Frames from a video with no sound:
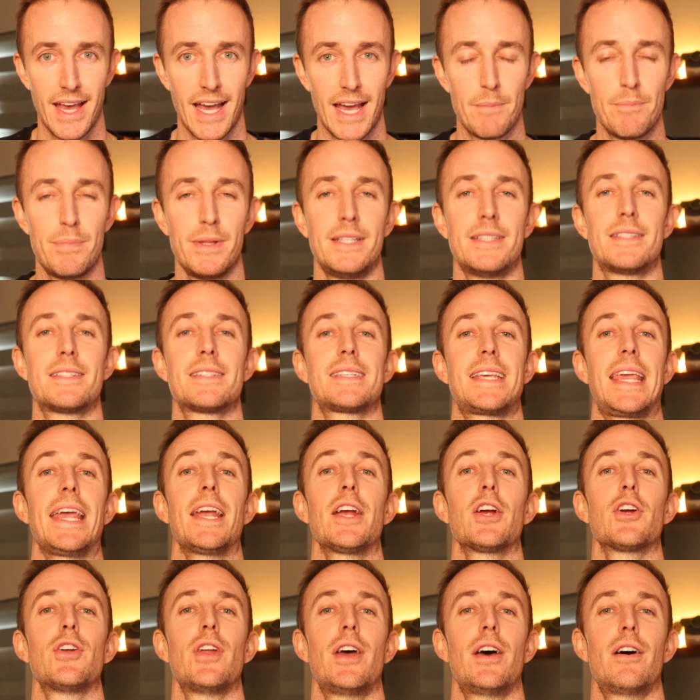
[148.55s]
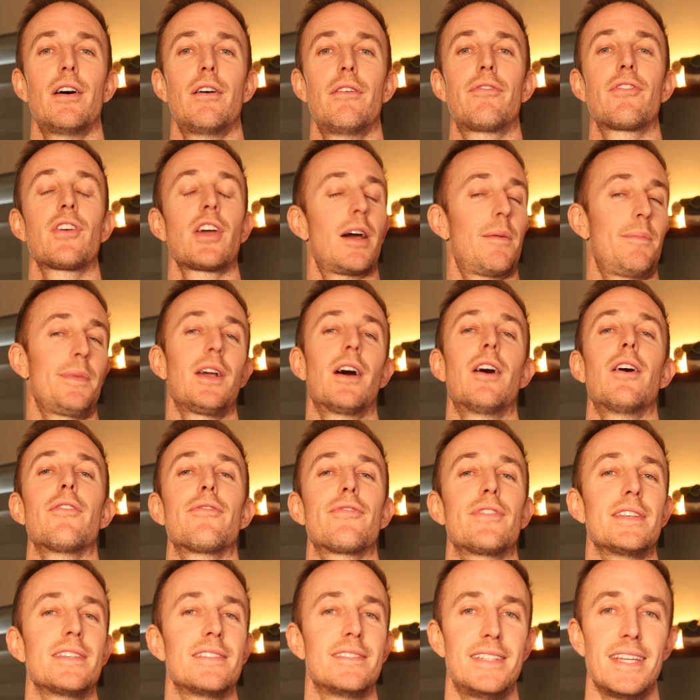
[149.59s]
I've been scared of coming
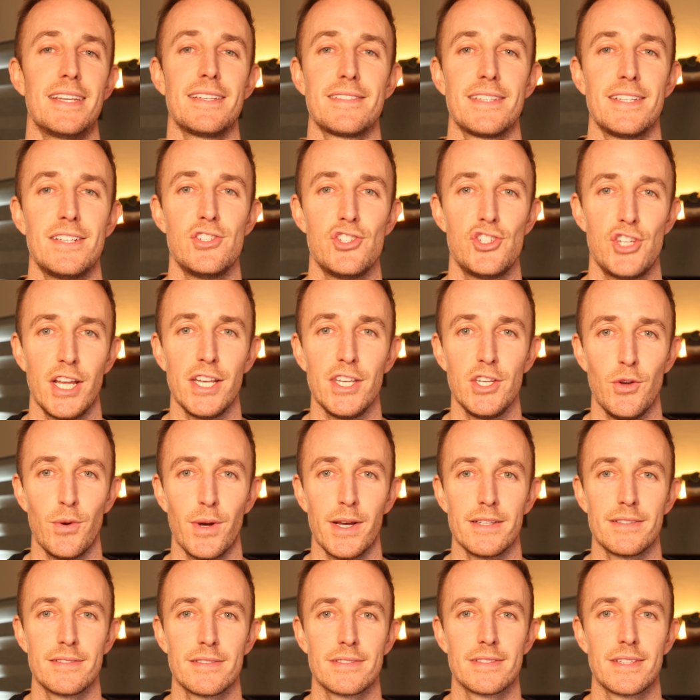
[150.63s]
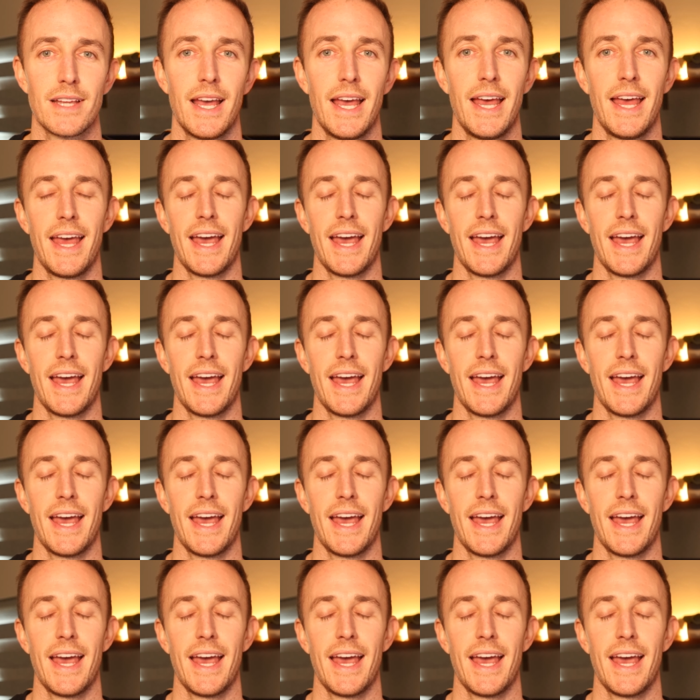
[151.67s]
off as disingenuous.